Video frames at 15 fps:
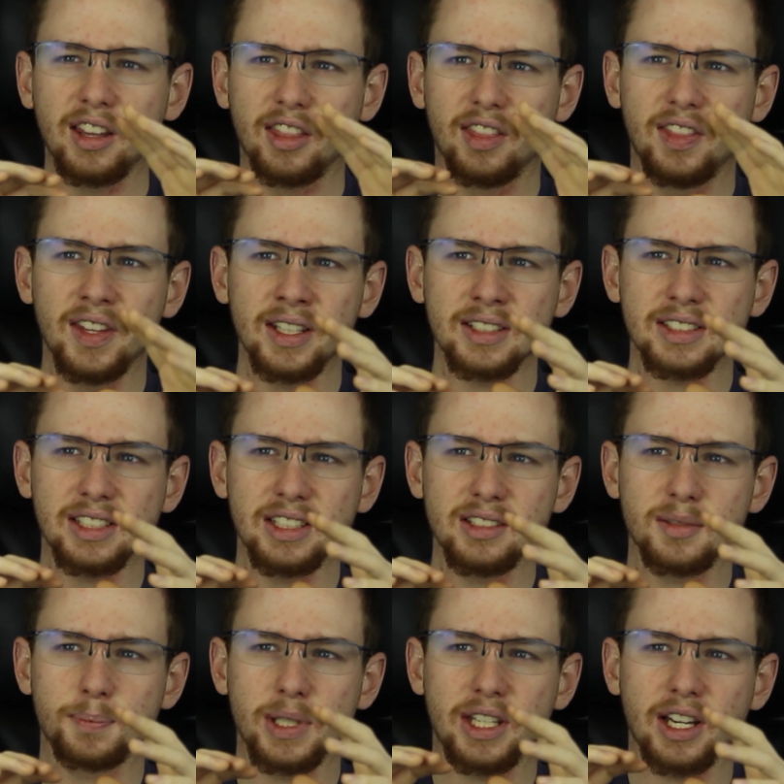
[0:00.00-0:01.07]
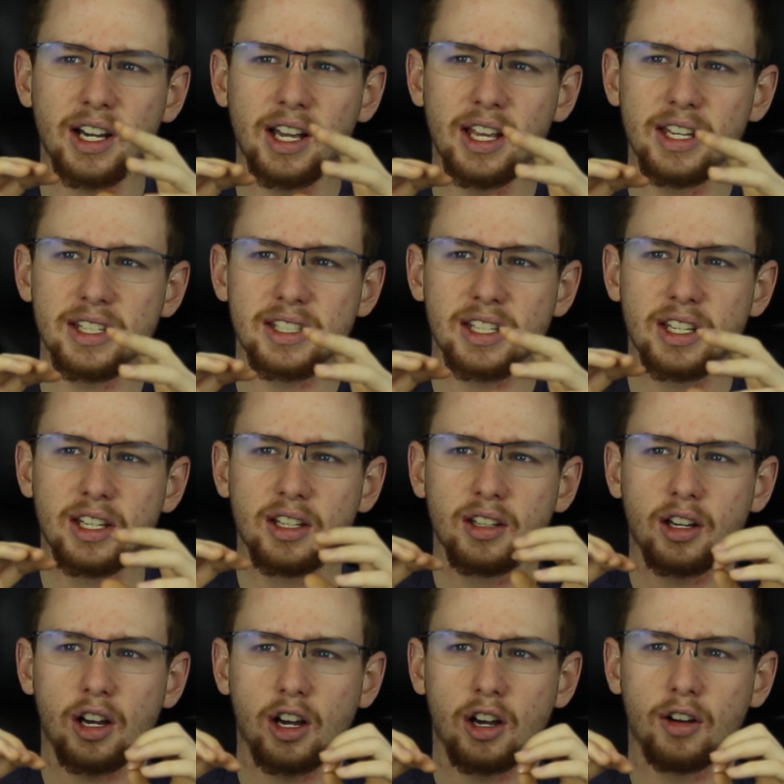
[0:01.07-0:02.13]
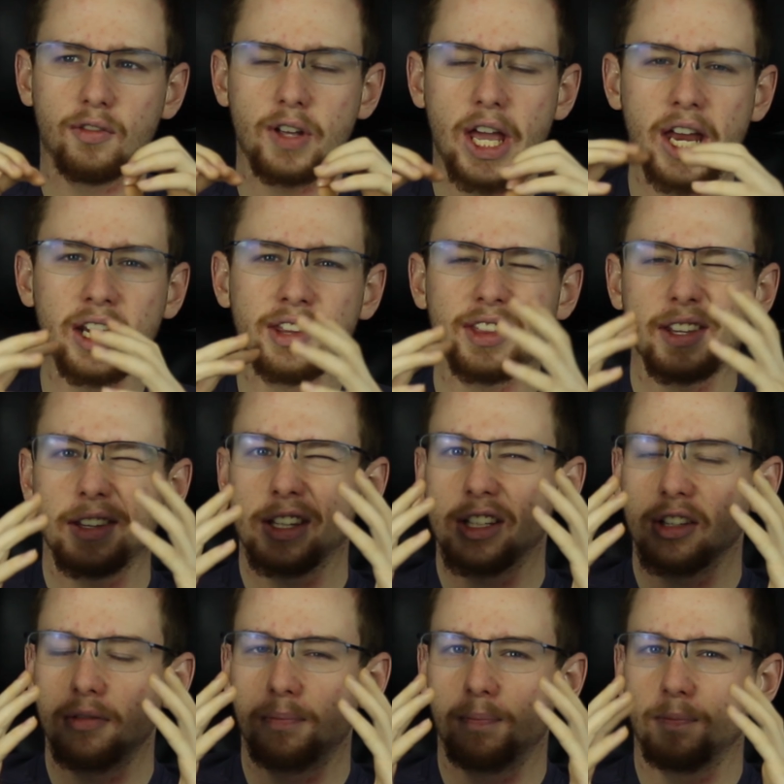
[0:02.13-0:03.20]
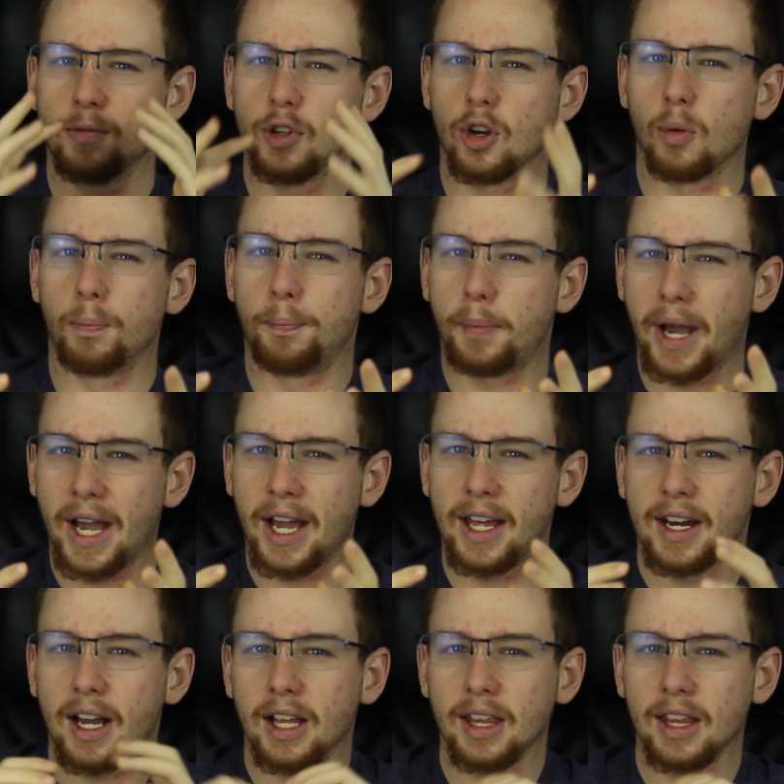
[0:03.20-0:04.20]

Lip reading: This is because of anything could go bad.